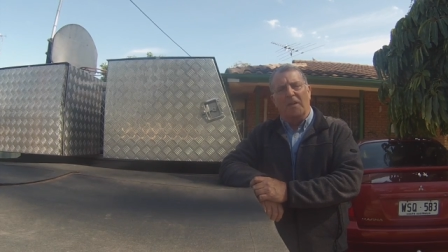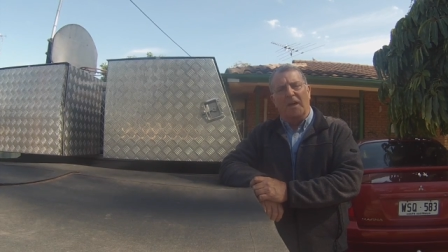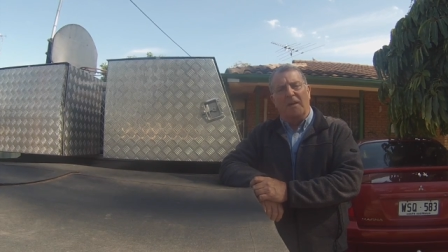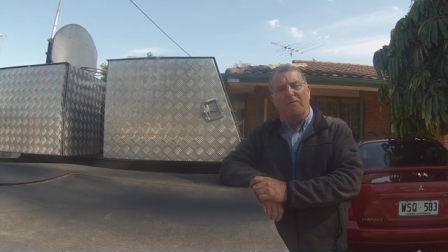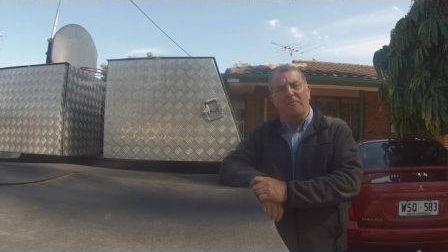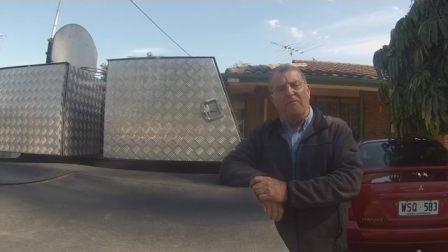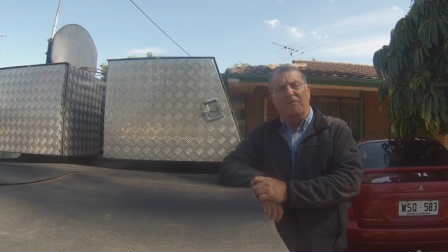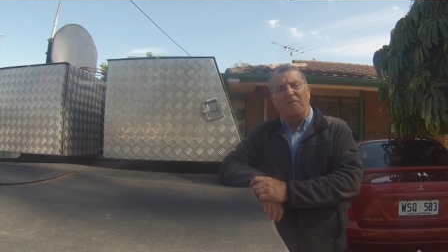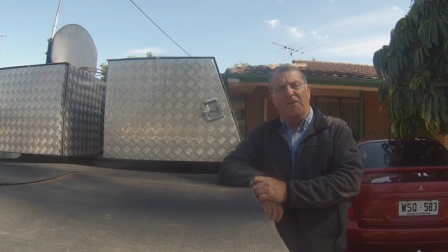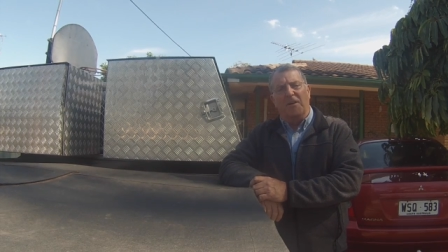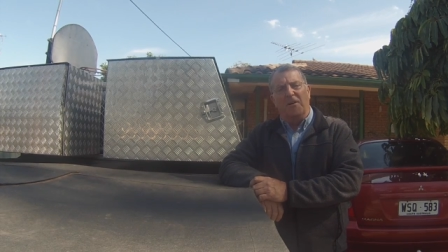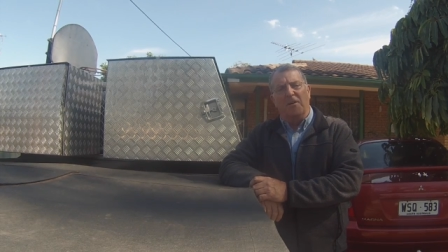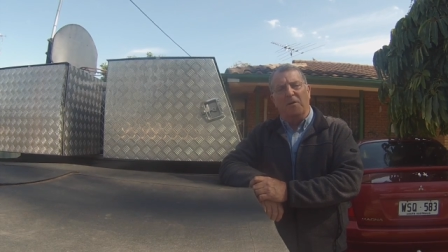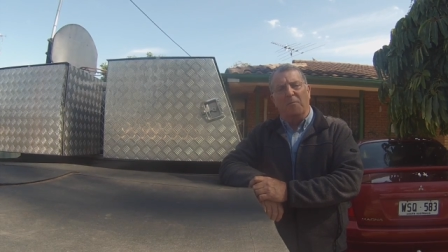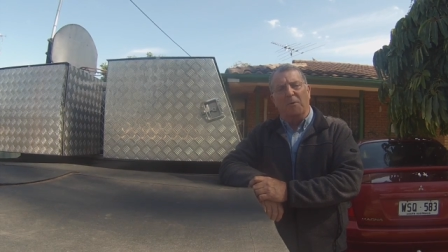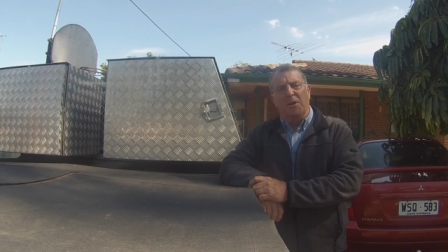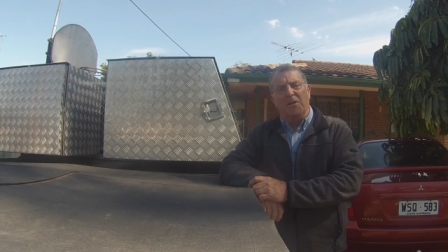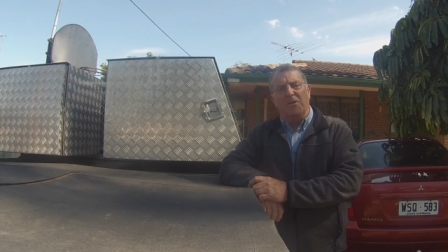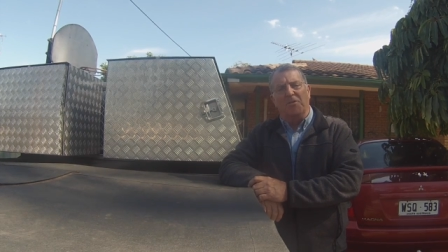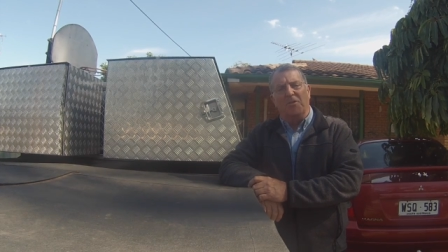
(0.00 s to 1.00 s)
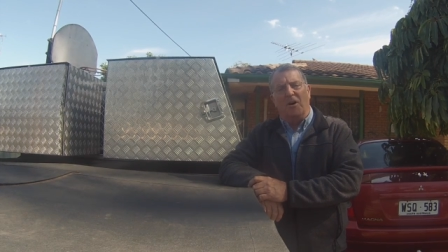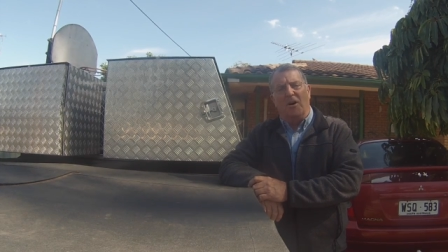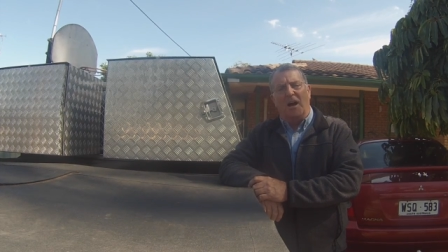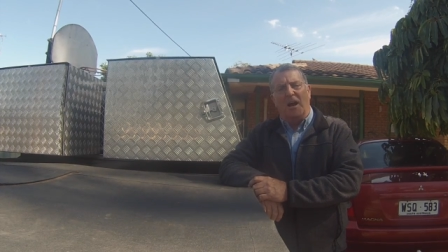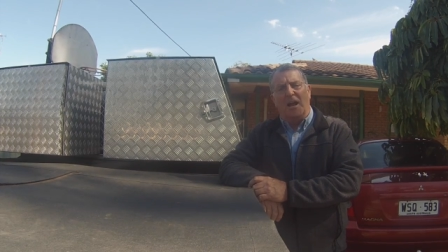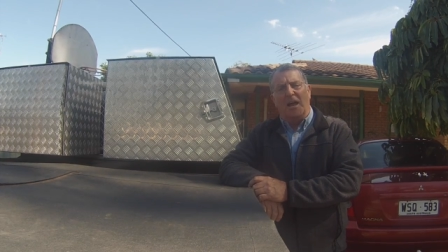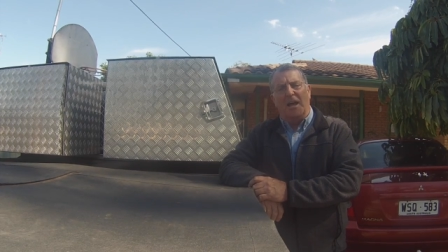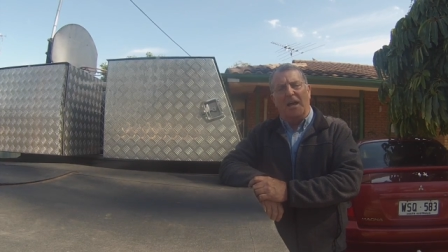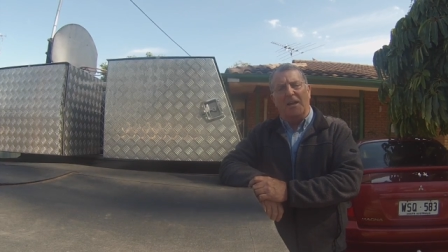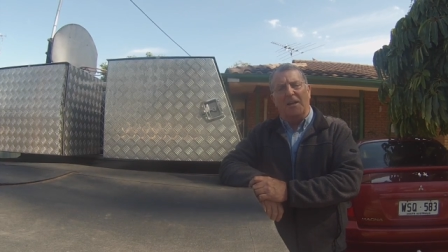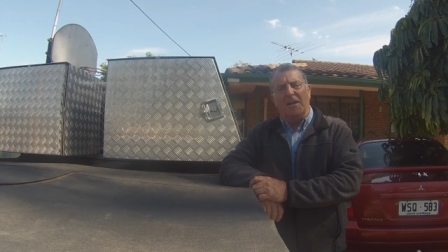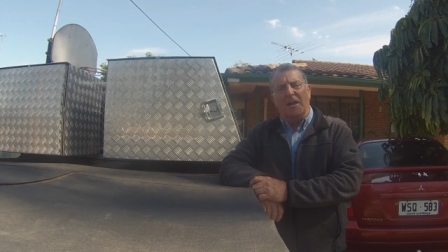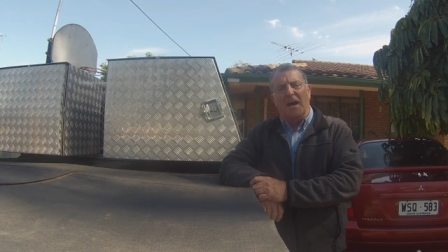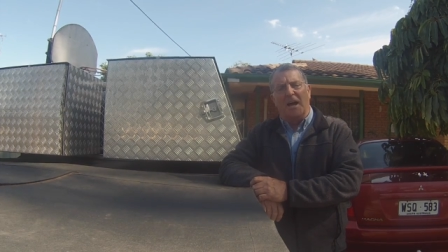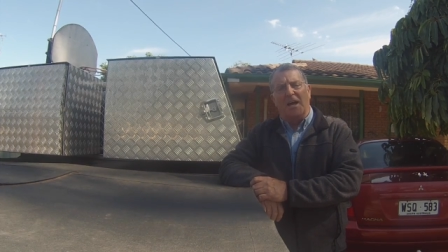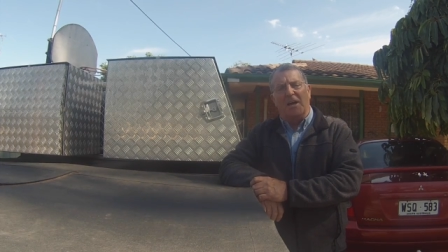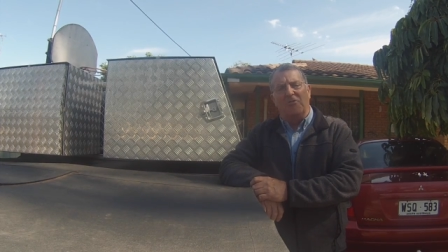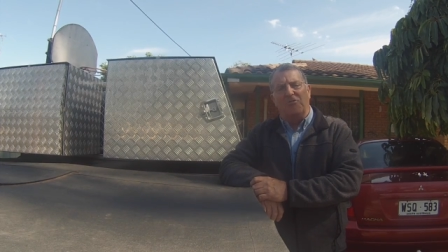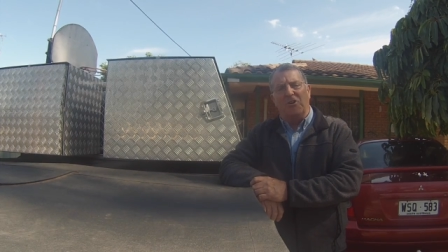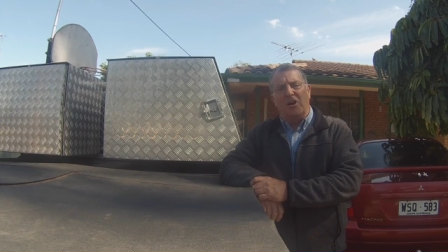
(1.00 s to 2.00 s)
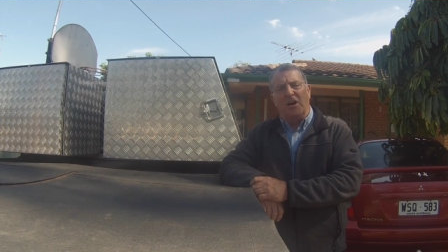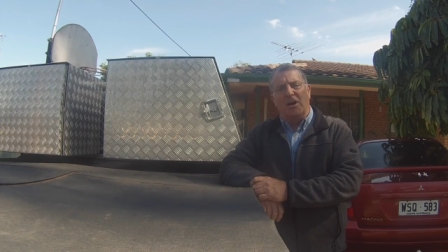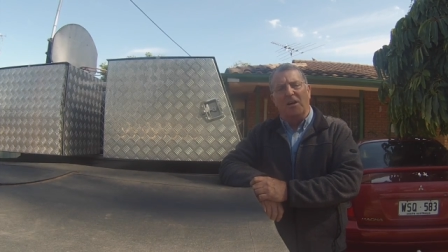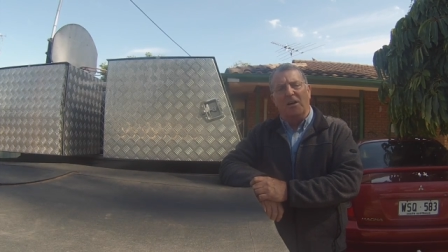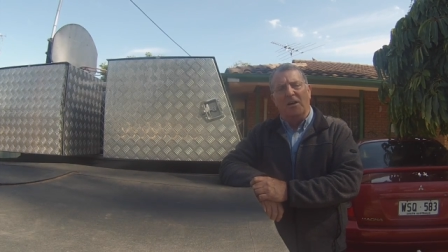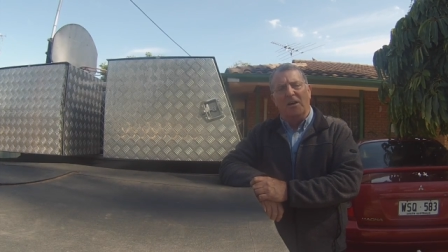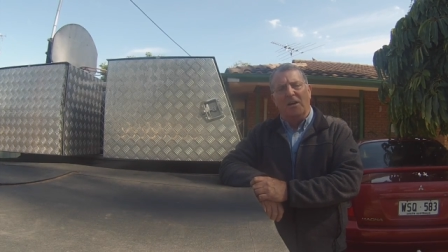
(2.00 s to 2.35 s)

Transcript: then fitted them in Thailand and Asia.